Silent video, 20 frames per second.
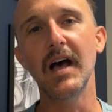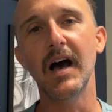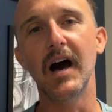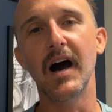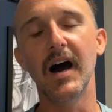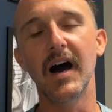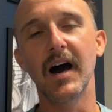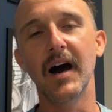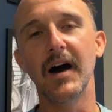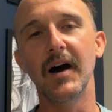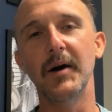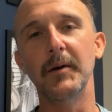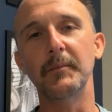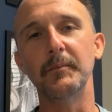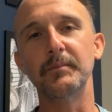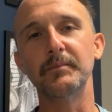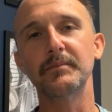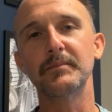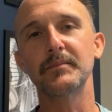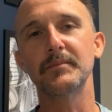
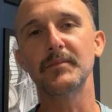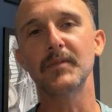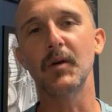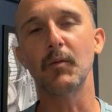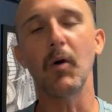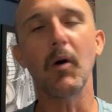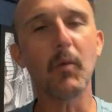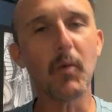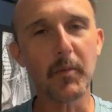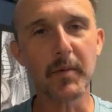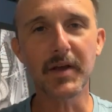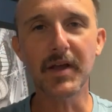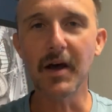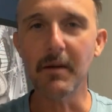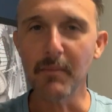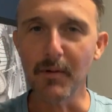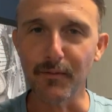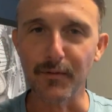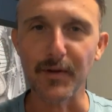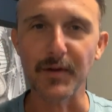Um, what will
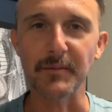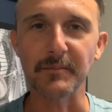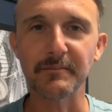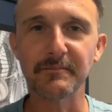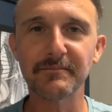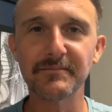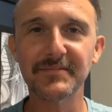become of him?